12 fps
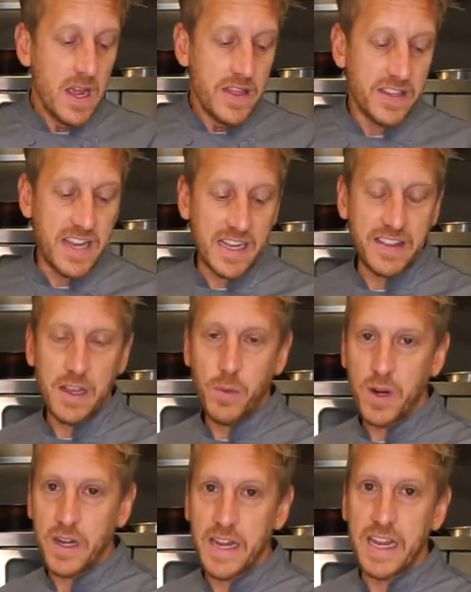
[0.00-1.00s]
The second thing we're
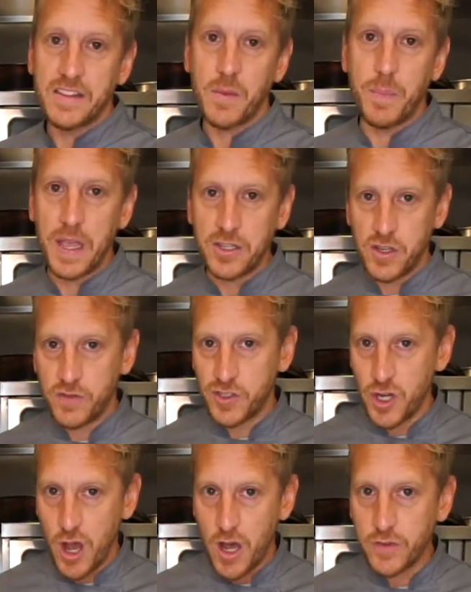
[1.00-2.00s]
going to need is a pinch of
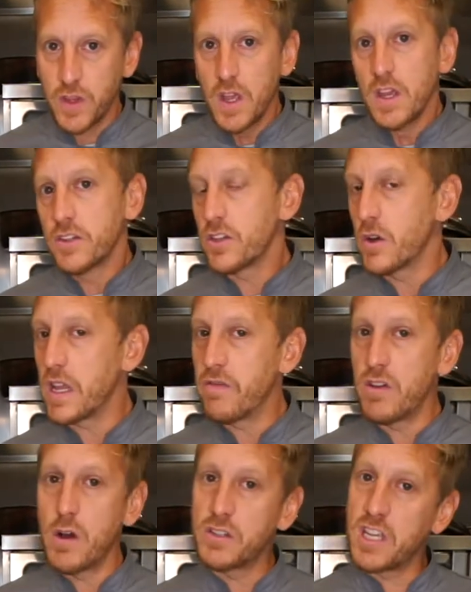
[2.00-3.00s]
salt. So even
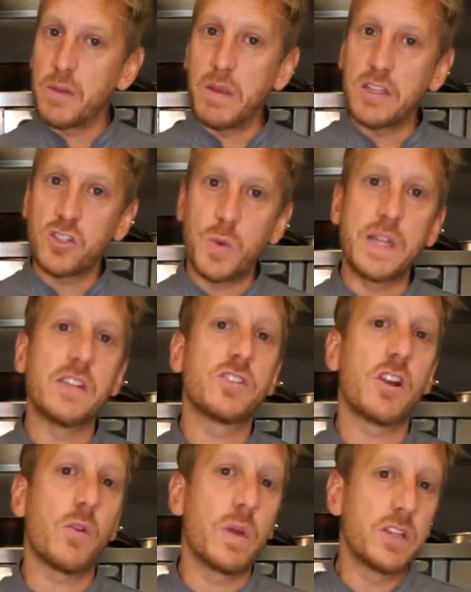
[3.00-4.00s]
though it's going to be a sweet
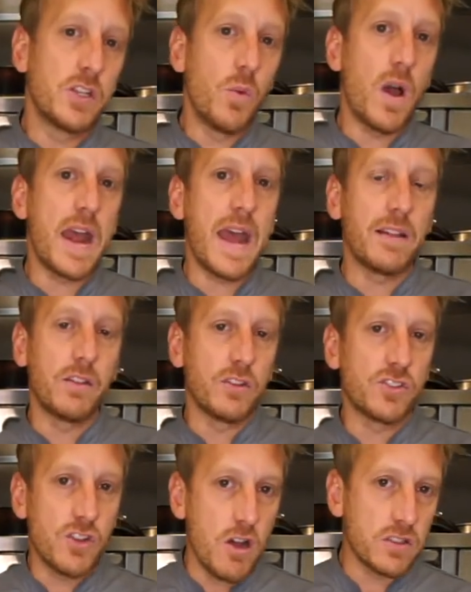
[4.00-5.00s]
dessert, we do want to add a little
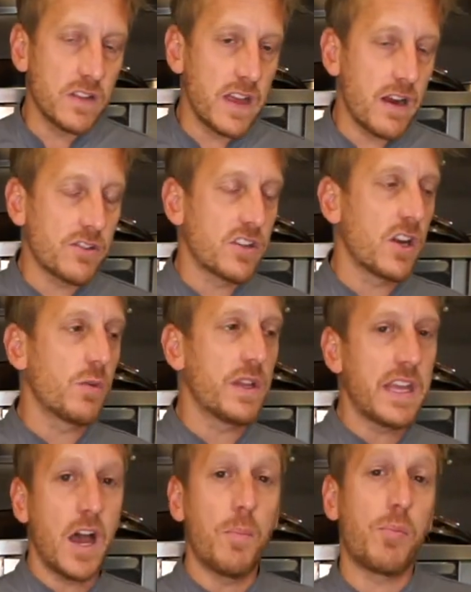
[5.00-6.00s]
salt in there. It's going to really
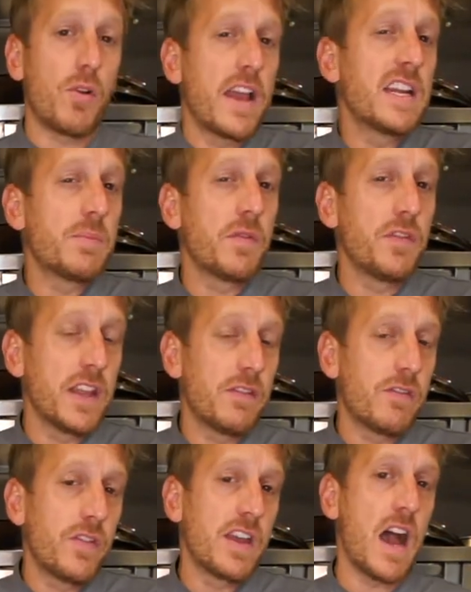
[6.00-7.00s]
help brighten up the flavor
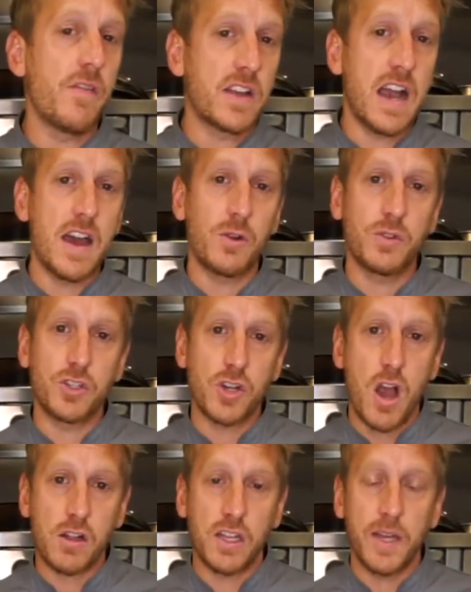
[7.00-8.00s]
of the avocado and the
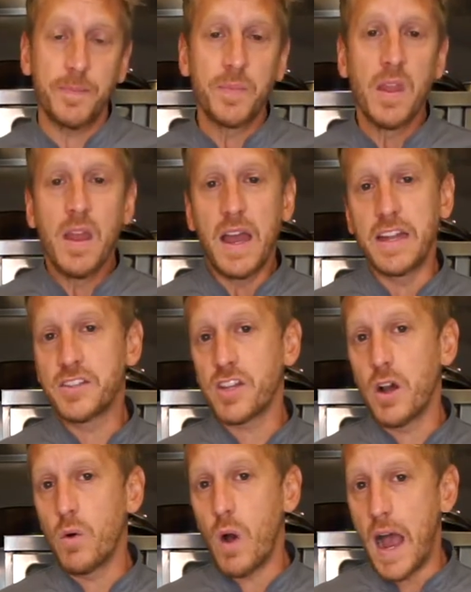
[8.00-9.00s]
chocolate. And
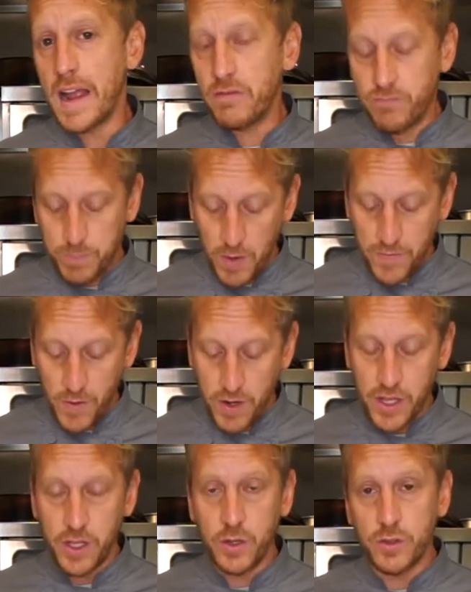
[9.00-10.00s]
so I prefer to
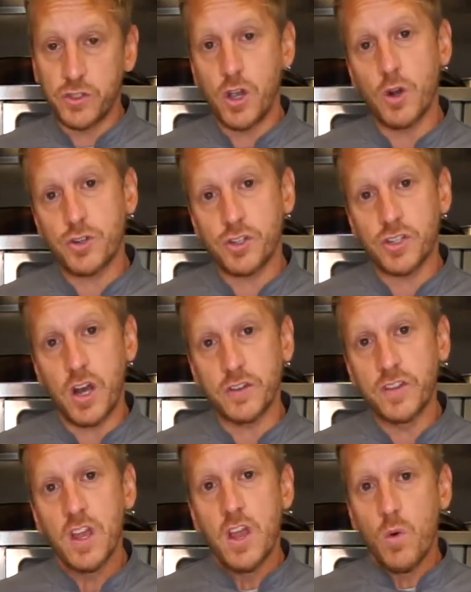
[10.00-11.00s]
use kosher salt,
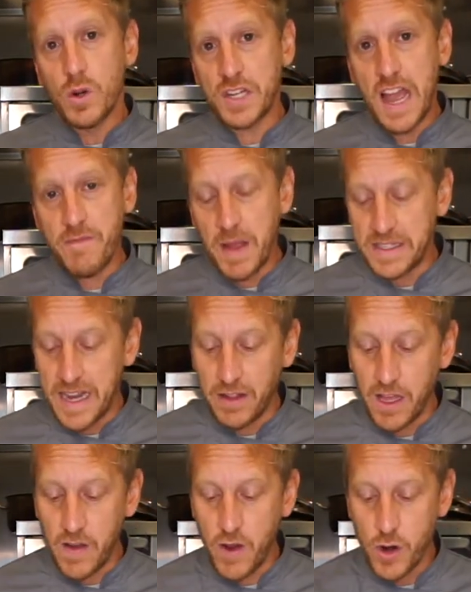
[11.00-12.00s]
which I have my
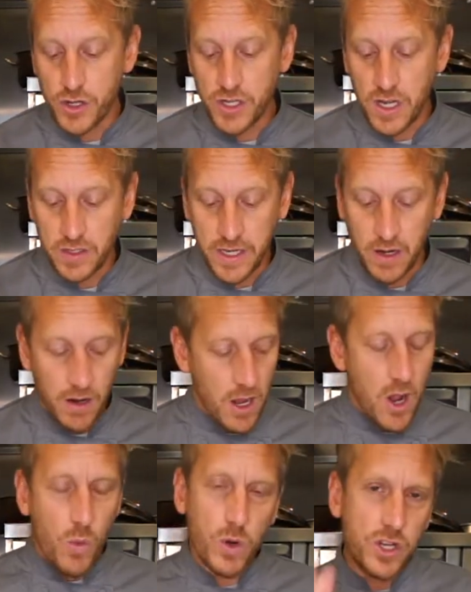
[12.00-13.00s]
deli of kosher salt here.
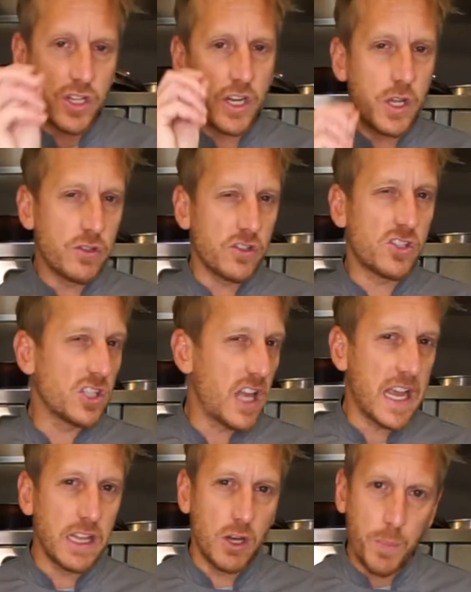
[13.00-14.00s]
We're just going to use a
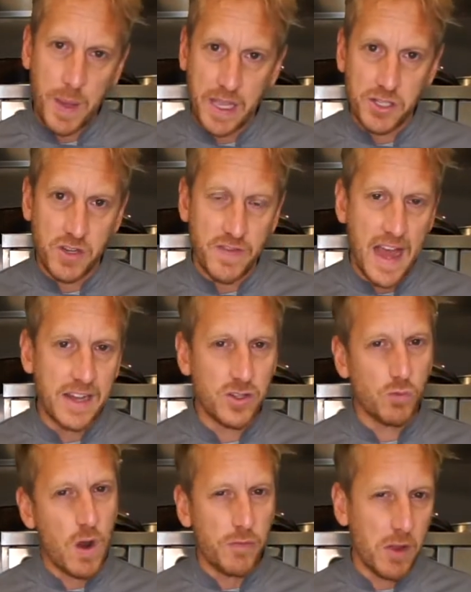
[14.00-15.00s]
slight little pinch of that, so
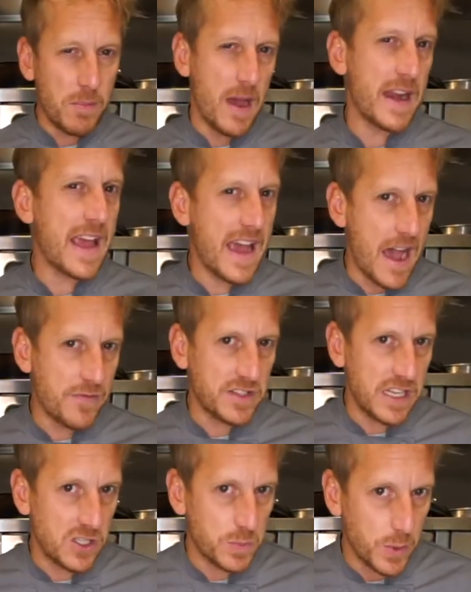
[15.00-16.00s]
roughly about a half
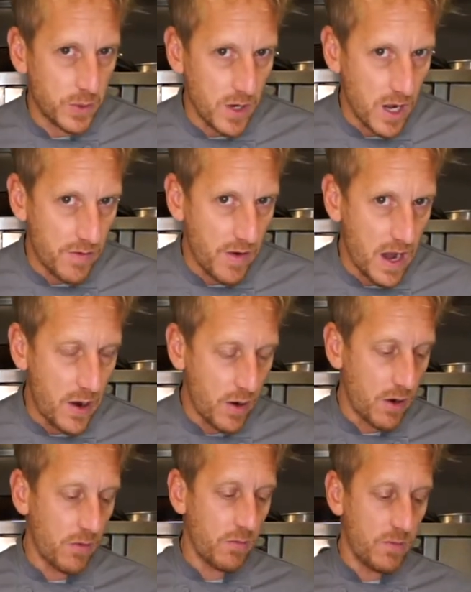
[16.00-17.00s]
teaspoon of
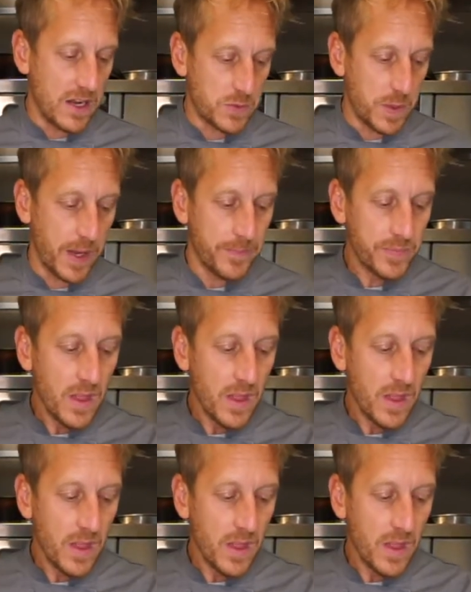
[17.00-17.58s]
our recipe.